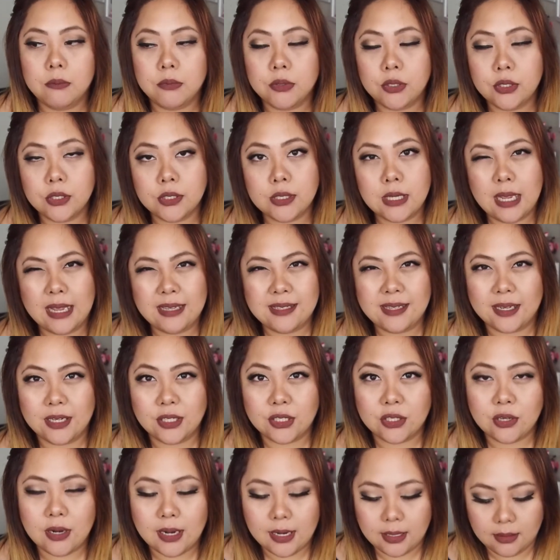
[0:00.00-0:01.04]
Use it as like
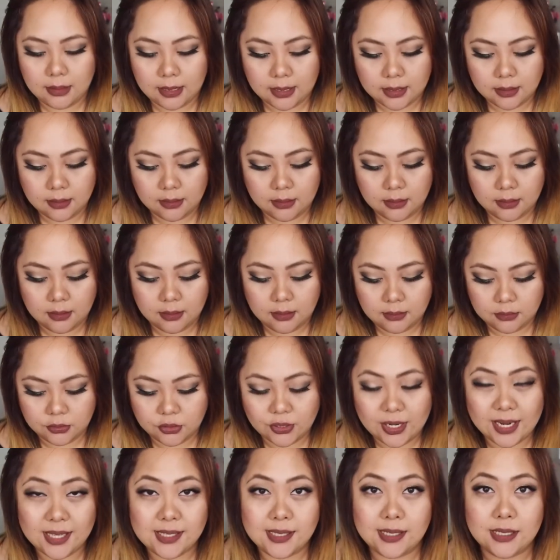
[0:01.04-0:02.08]
a
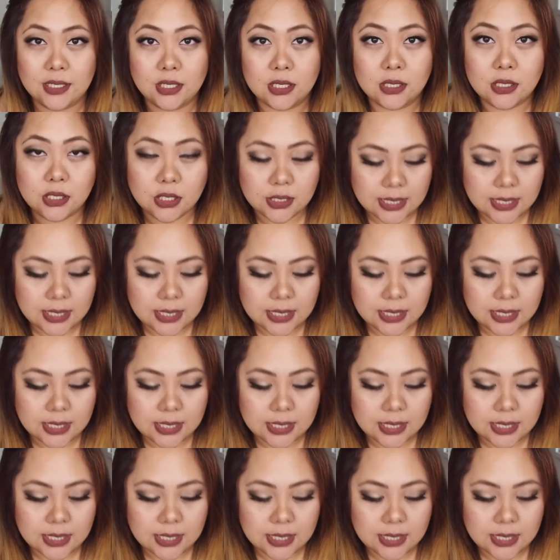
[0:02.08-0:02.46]
transition